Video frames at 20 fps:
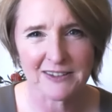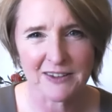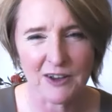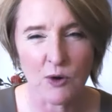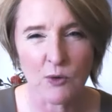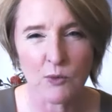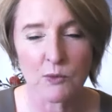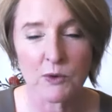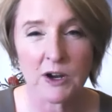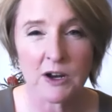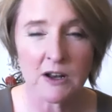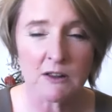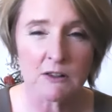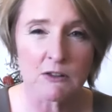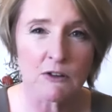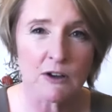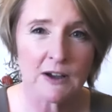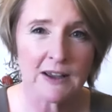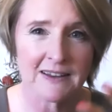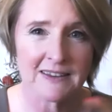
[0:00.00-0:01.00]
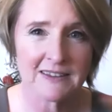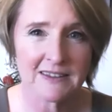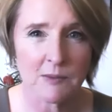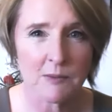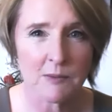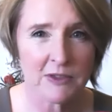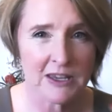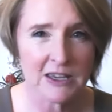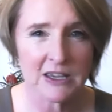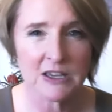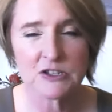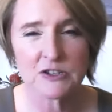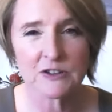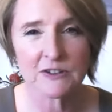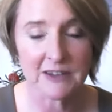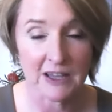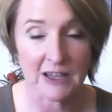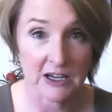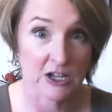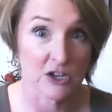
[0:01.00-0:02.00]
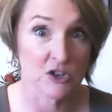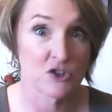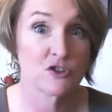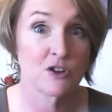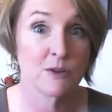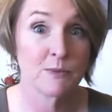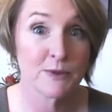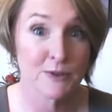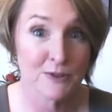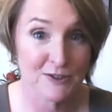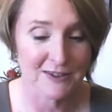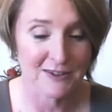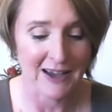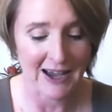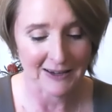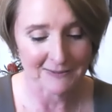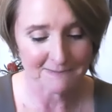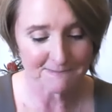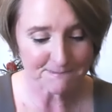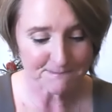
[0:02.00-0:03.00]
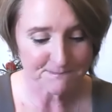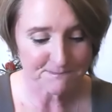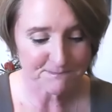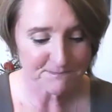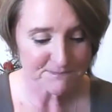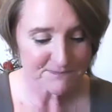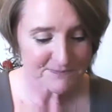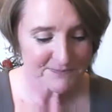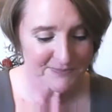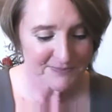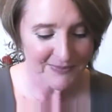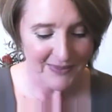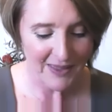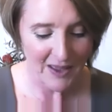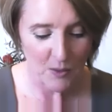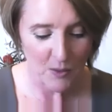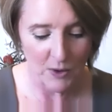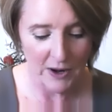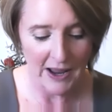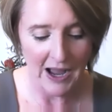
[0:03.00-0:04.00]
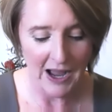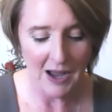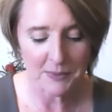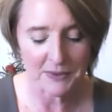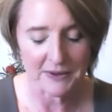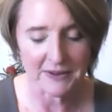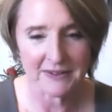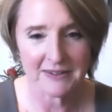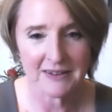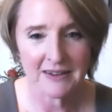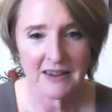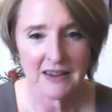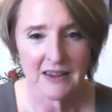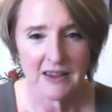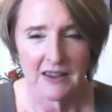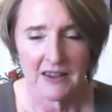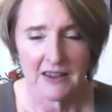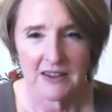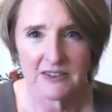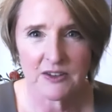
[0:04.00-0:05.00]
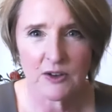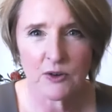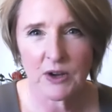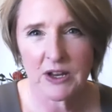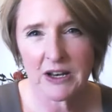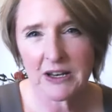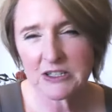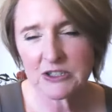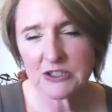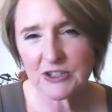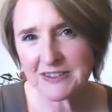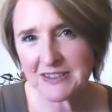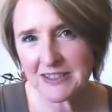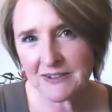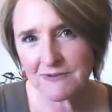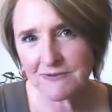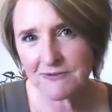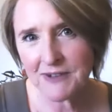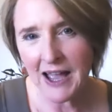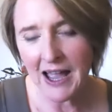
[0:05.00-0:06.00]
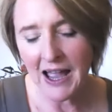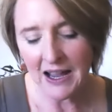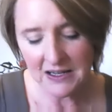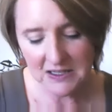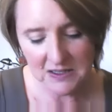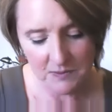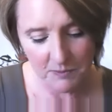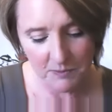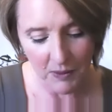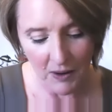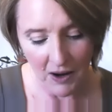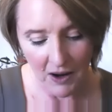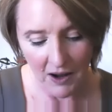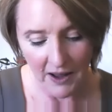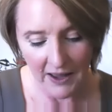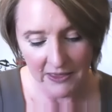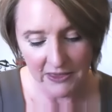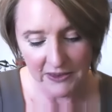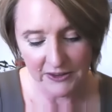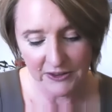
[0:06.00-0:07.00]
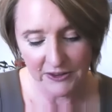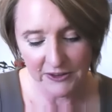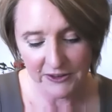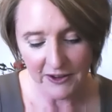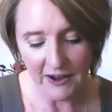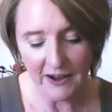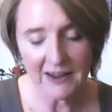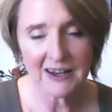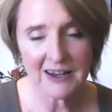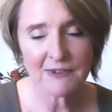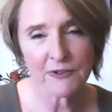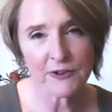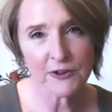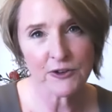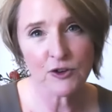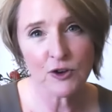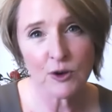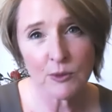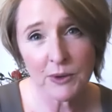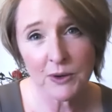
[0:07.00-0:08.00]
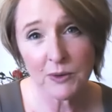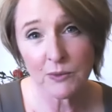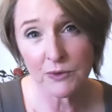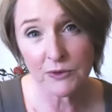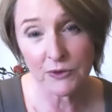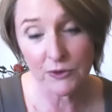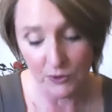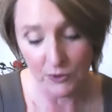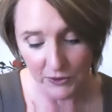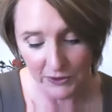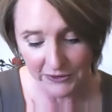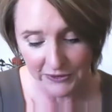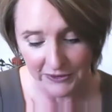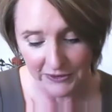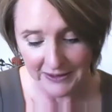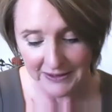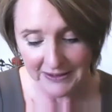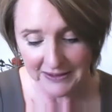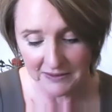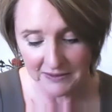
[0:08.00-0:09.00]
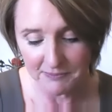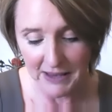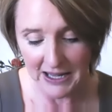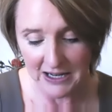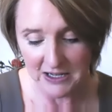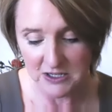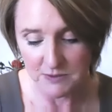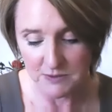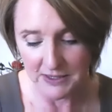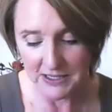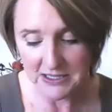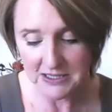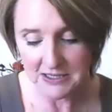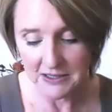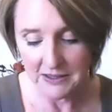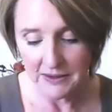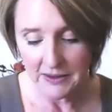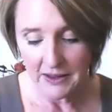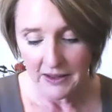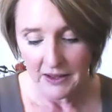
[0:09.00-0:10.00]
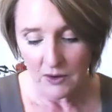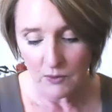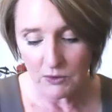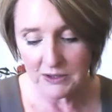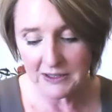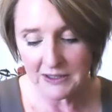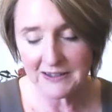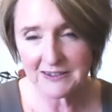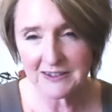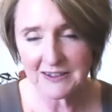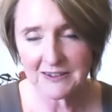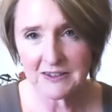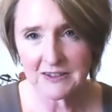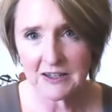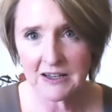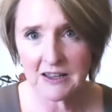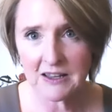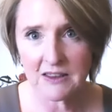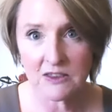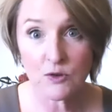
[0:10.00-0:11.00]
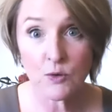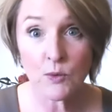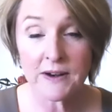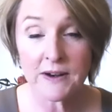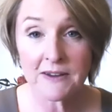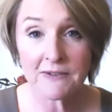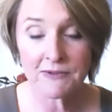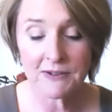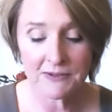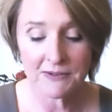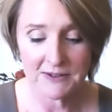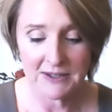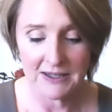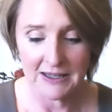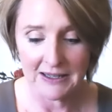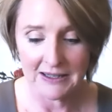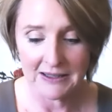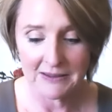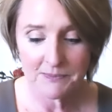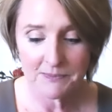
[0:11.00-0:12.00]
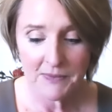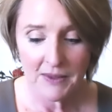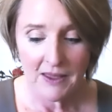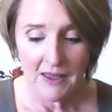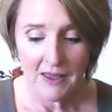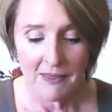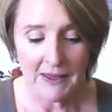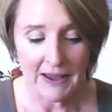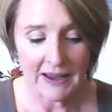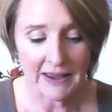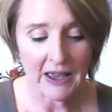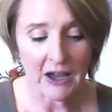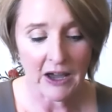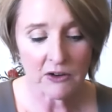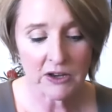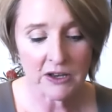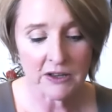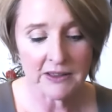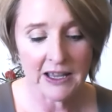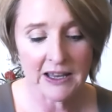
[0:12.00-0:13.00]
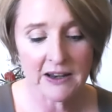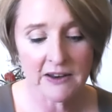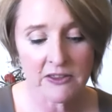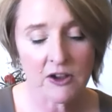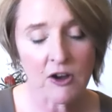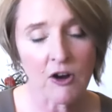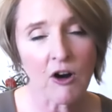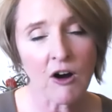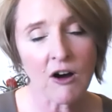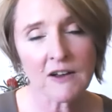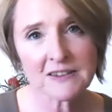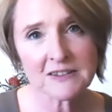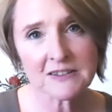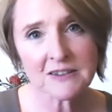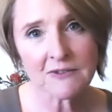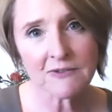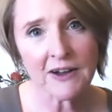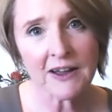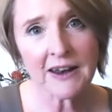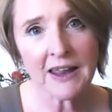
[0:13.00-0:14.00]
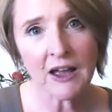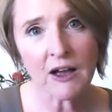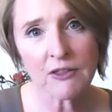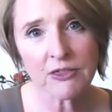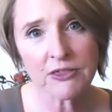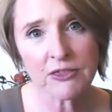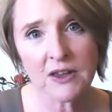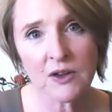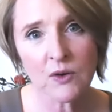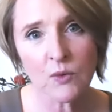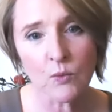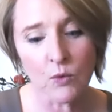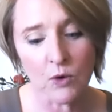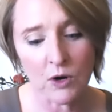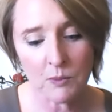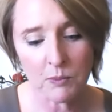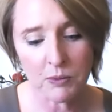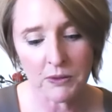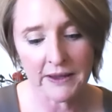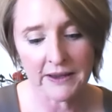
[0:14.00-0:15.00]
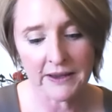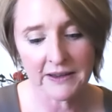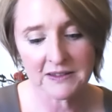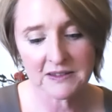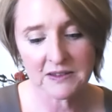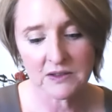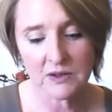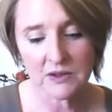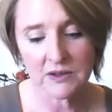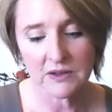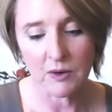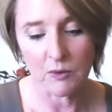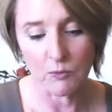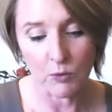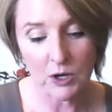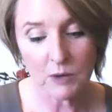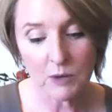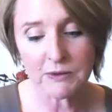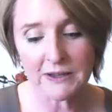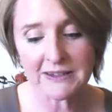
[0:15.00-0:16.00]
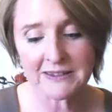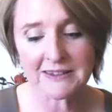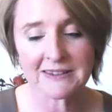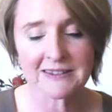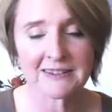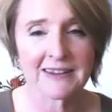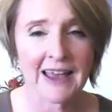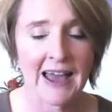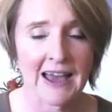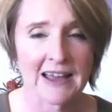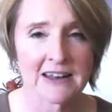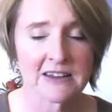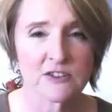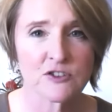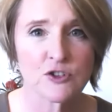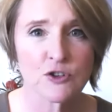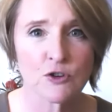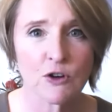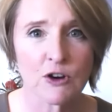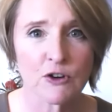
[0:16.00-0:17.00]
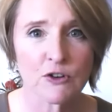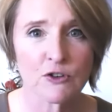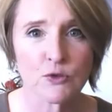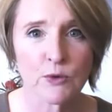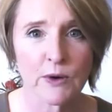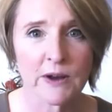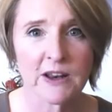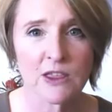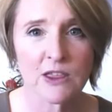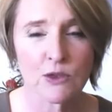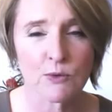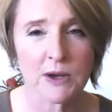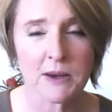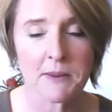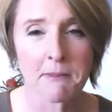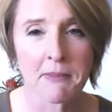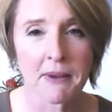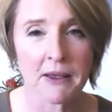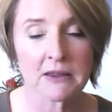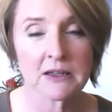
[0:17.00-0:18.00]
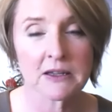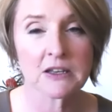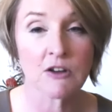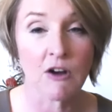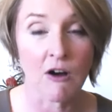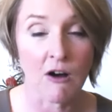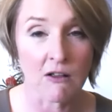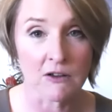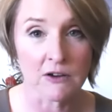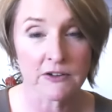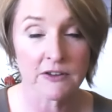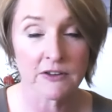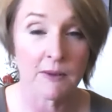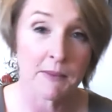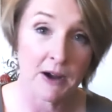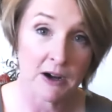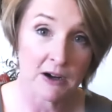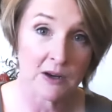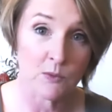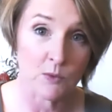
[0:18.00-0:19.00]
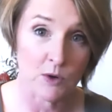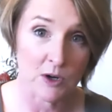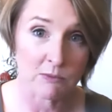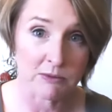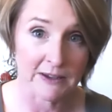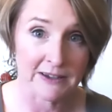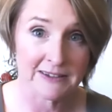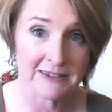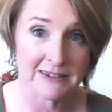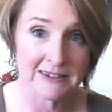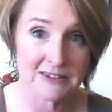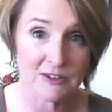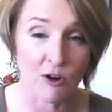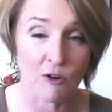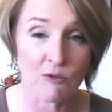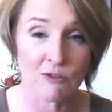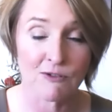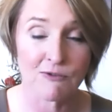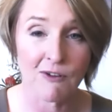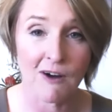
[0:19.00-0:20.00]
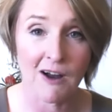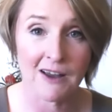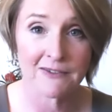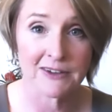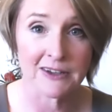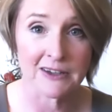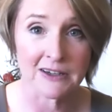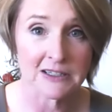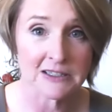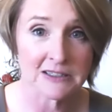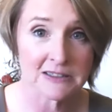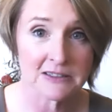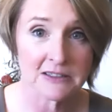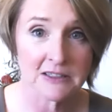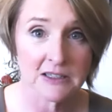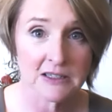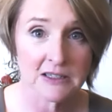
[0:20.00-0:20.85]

So we're going to look at some of the issues that contribute to that and what happens. So, an interesting fact by the Society for Human Resources Management released a study in 2015 that calculated the cost of unhealthy workplace workplaces at 223 billion dollars American workplaces over 5 years.